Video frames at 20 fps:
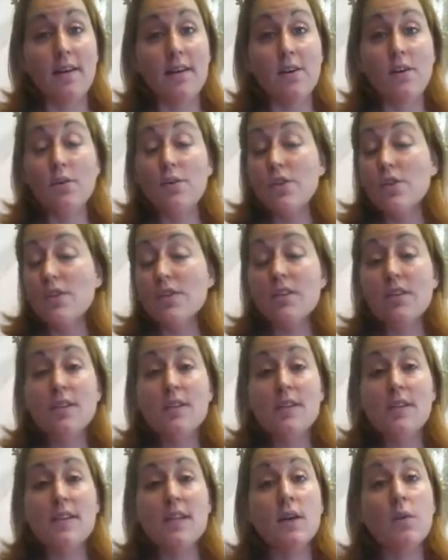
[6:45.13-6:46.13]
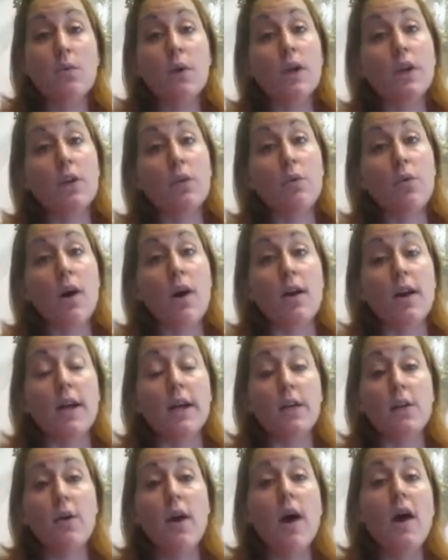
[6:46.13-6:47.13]
you're just going to stay where you are.
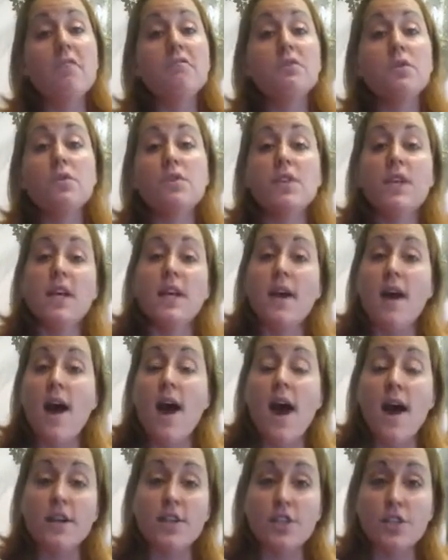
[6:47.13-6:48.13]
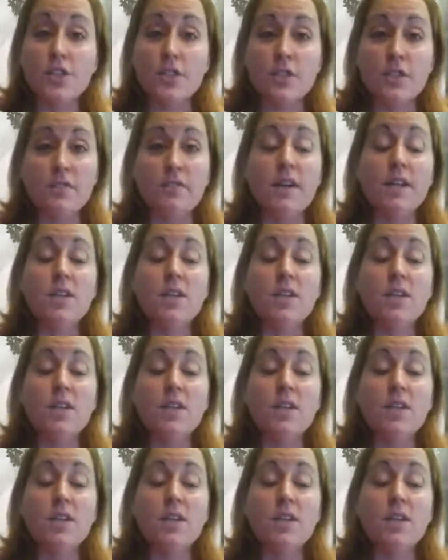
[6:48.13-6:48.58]
Like, you have to take actions.